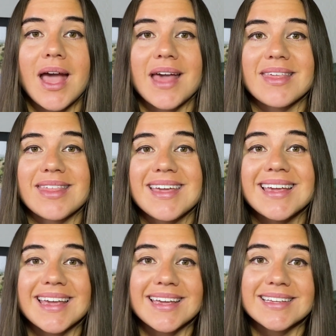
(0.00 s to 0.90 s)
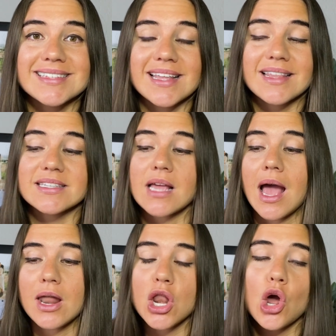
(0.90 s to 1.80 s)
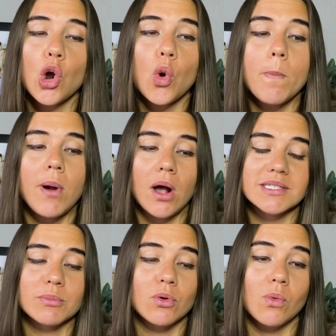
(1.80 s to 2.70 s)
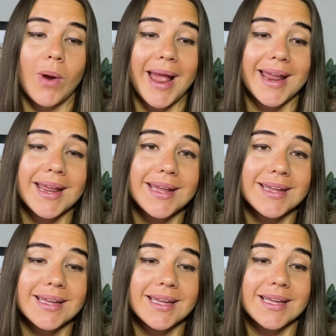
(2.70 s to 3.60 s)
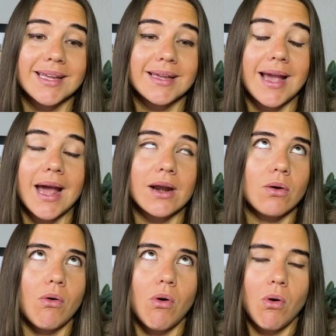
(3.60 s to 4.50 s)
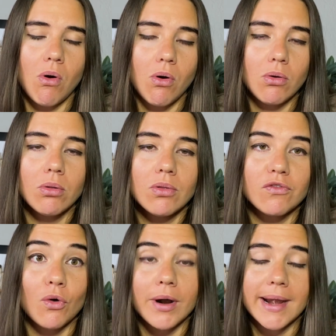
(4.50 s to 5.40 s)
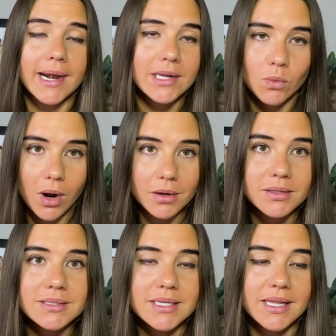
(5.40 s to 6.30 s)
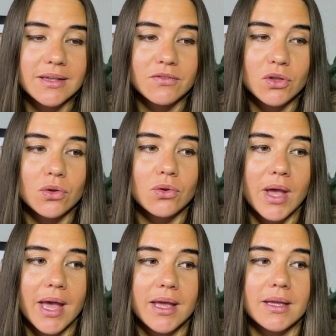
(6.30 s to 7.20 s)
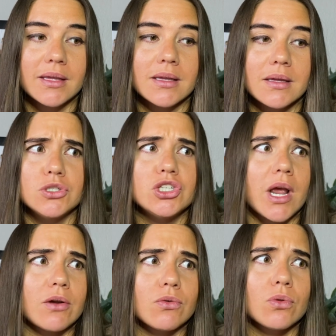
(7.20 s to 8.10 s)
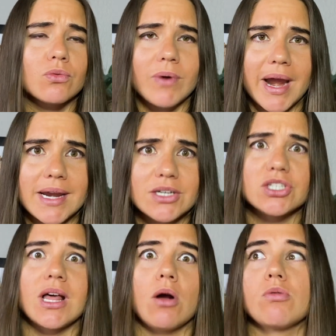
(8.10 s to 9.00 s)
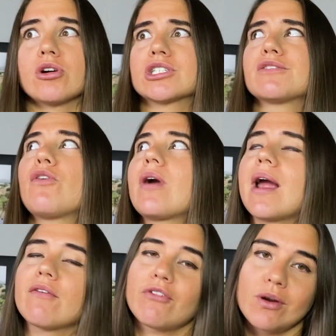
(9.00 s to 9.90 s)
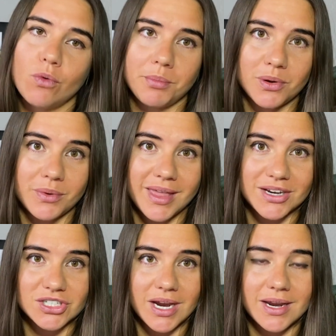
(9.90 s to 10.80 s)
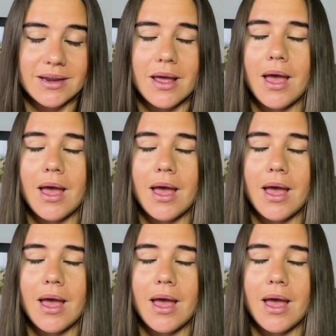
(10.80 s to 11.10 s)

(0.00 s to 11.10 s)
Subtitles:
And the thing is that there's no possible way at all for anyone to give you a general range that works for every woman with HA.